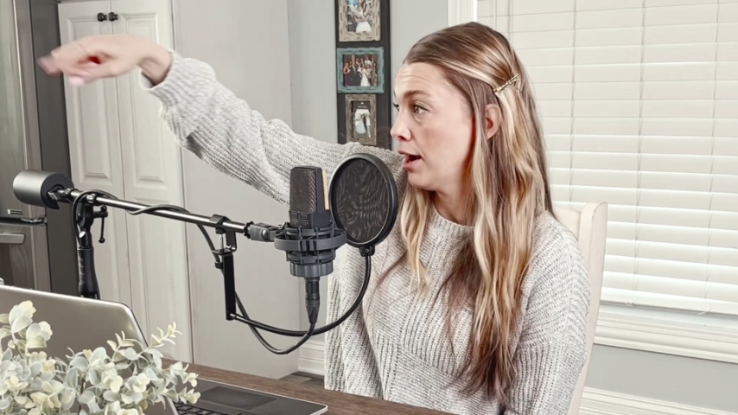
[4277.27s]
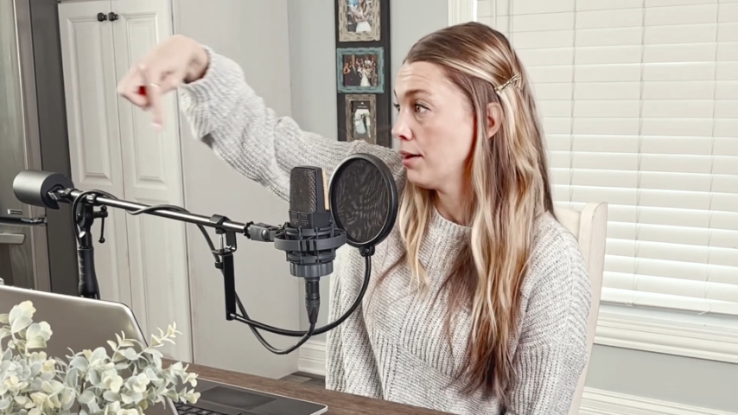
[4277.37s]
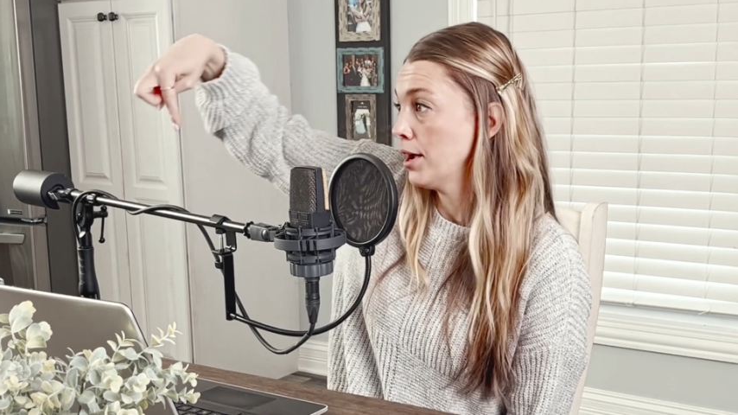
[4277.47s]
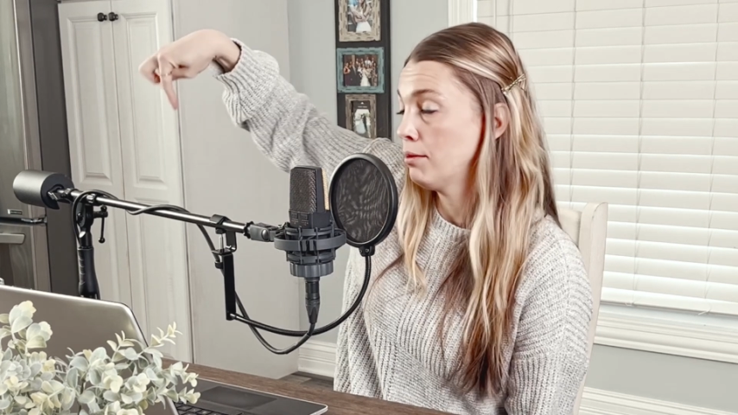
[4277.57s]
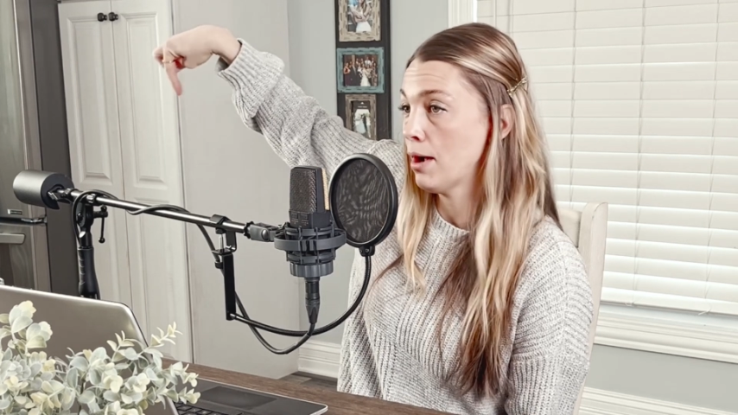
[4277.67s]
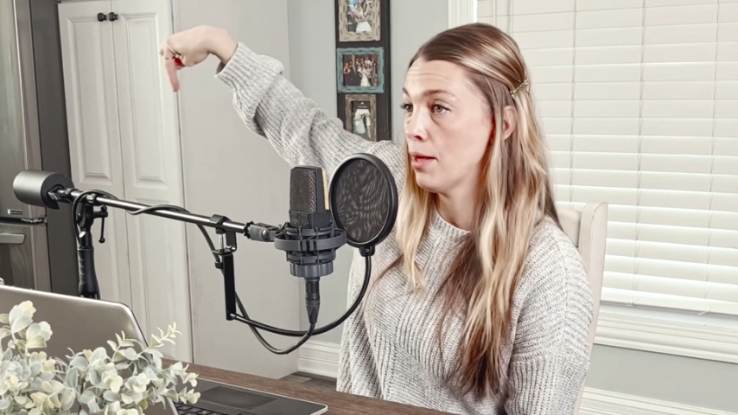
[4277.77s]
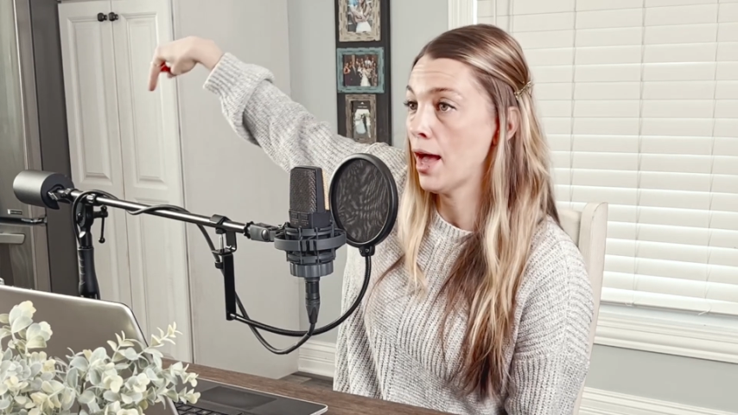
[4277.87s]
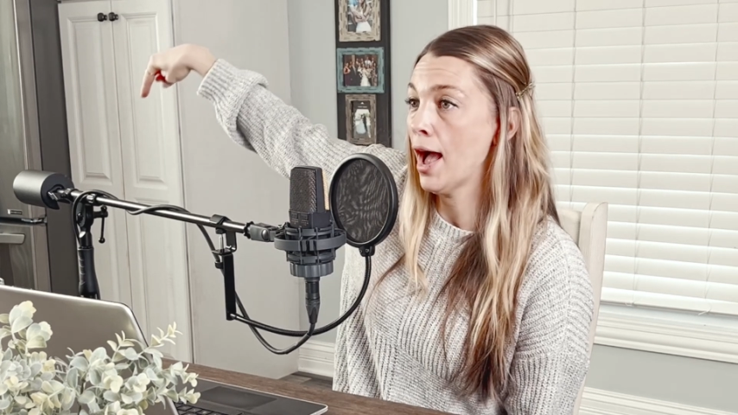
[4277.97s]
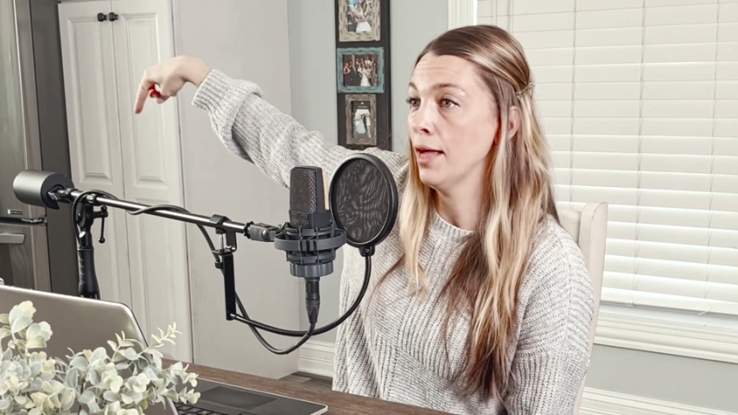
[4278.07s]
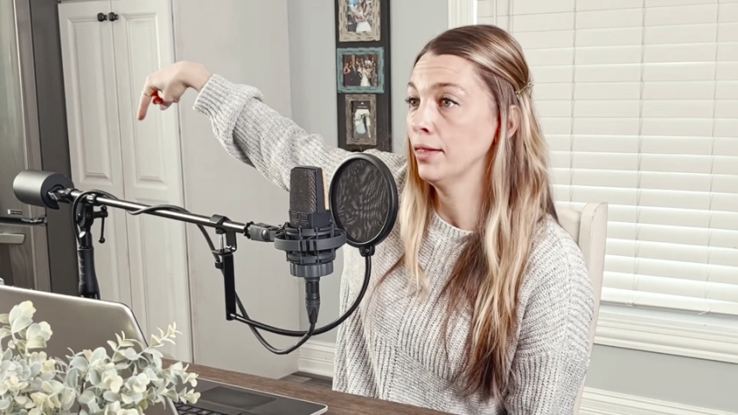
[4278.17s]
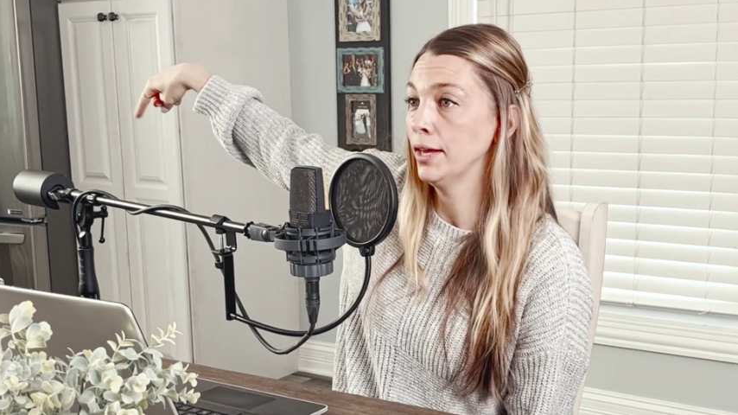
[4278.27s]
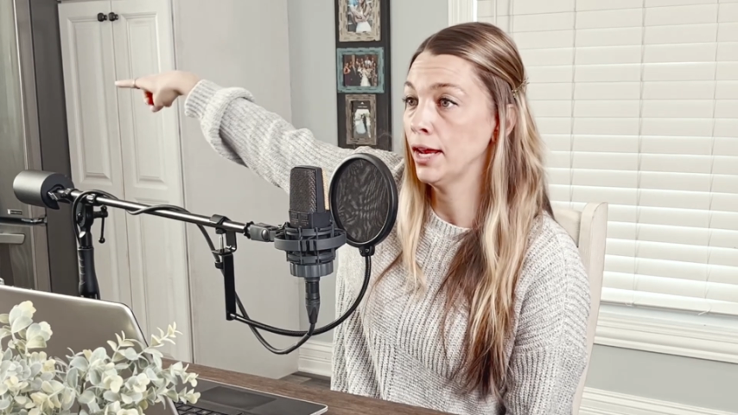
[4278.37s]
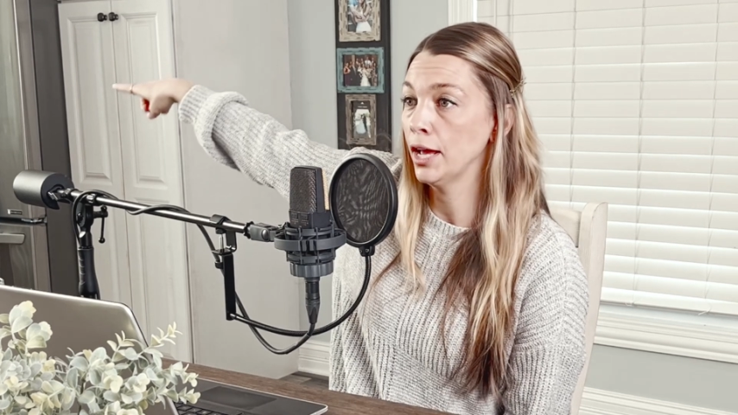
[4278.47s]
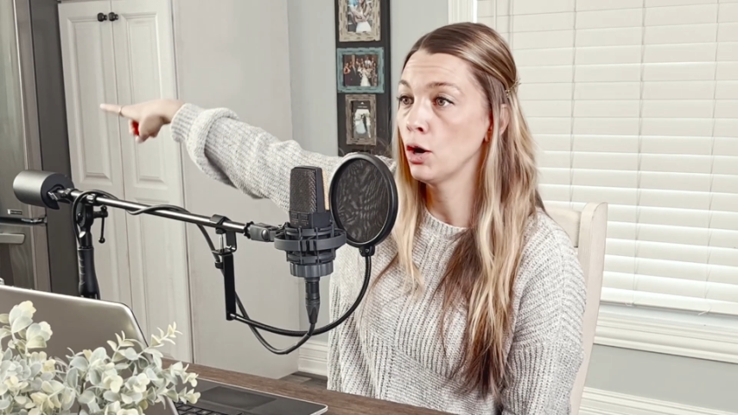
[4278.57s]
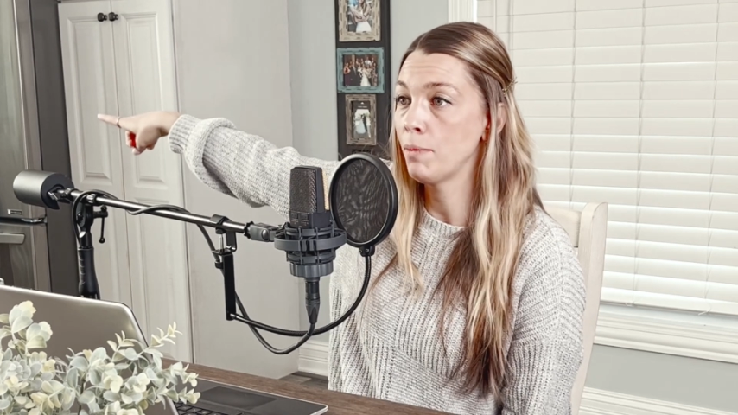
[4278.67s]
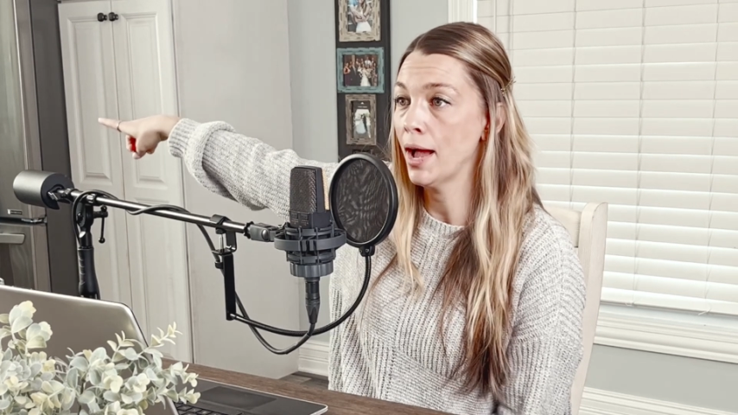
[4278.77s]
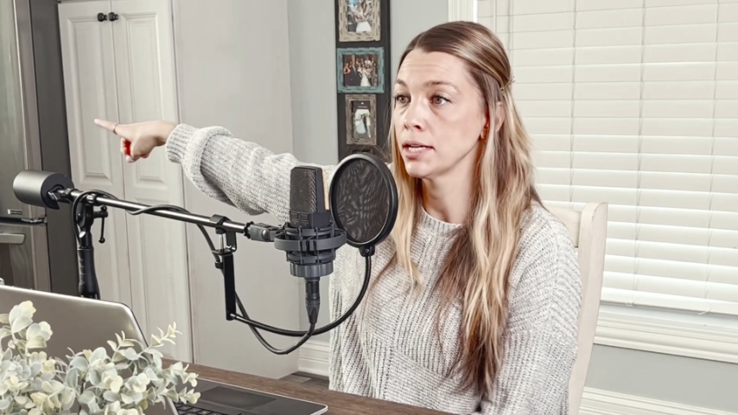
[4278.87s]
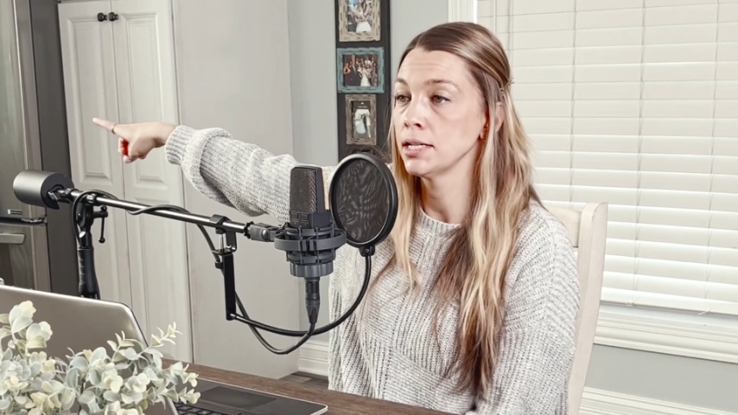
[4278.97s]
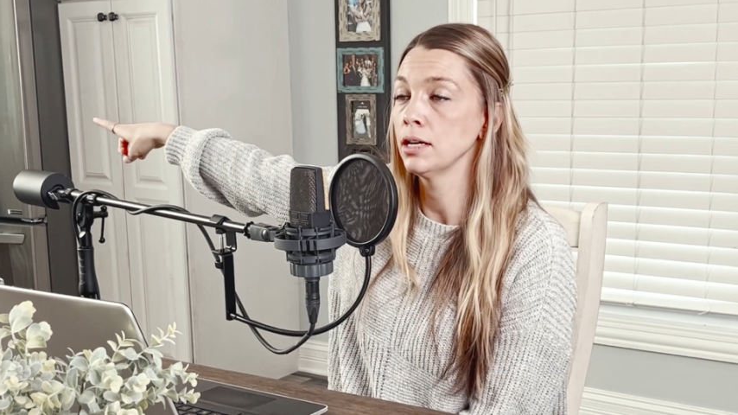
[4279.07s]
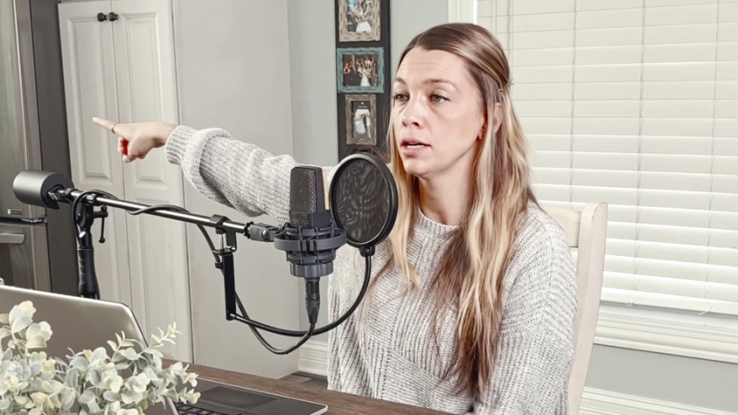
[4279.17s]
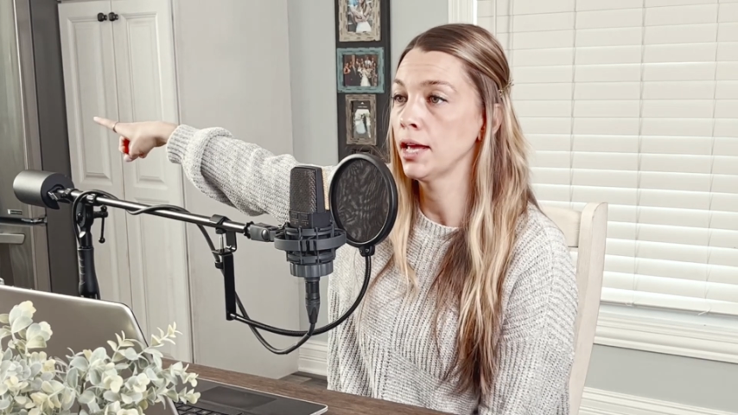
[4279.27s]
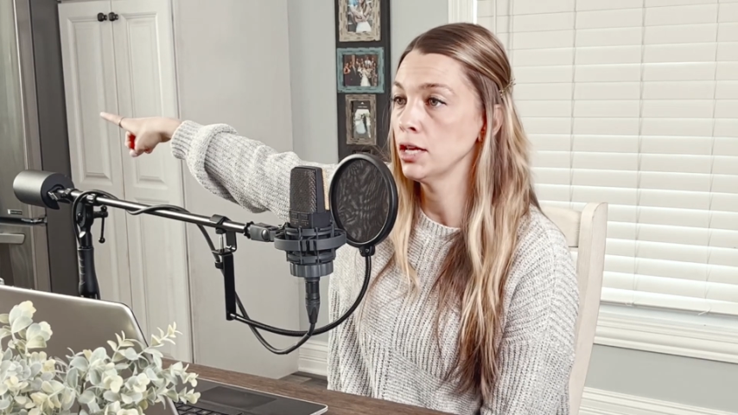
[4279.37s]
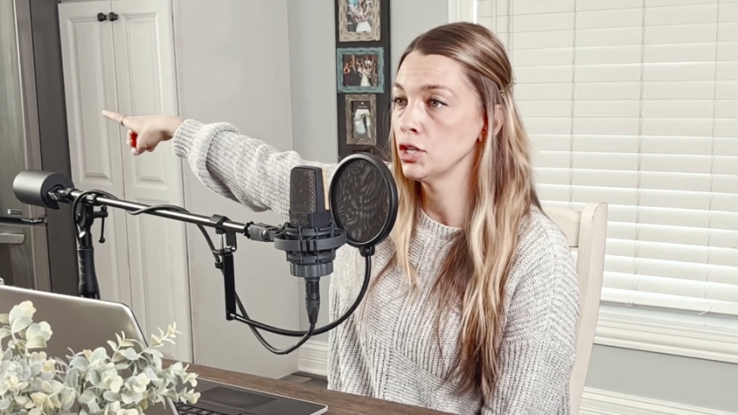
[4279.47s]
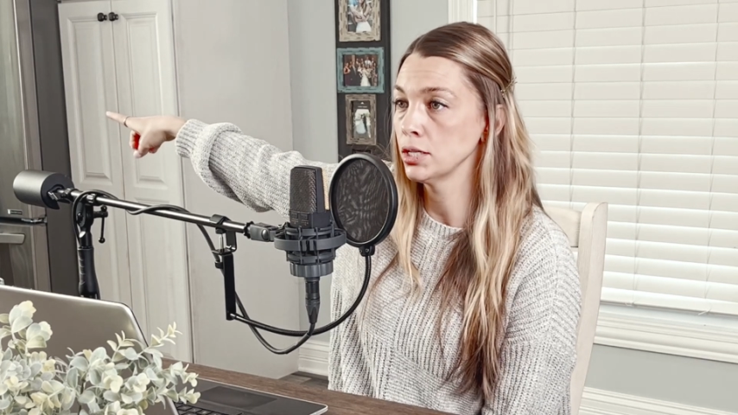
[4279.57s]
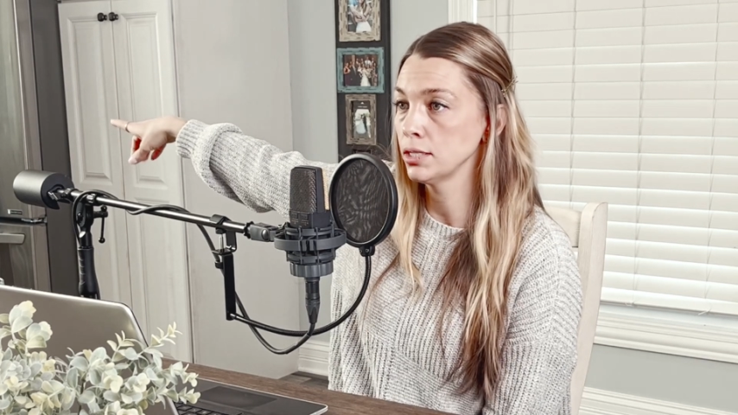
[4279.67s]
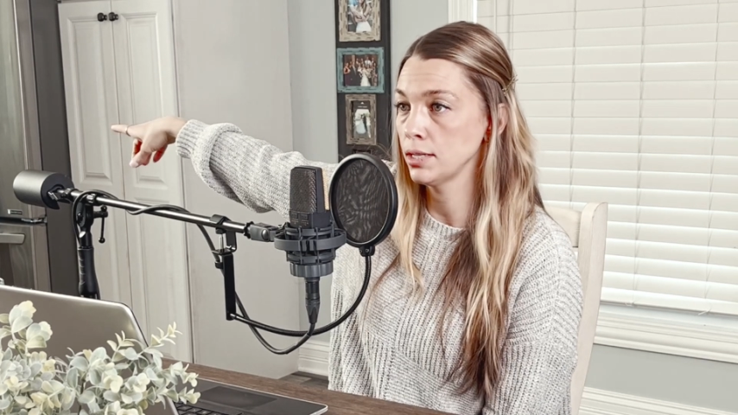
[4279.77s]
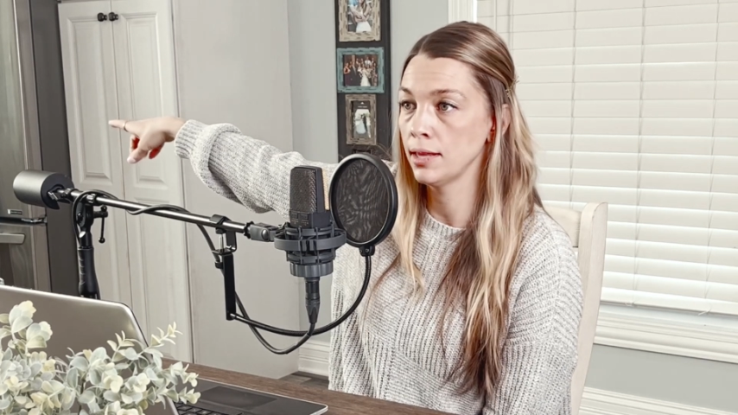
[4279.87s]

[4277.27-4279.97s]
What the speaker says: area around the island and go back to their cages.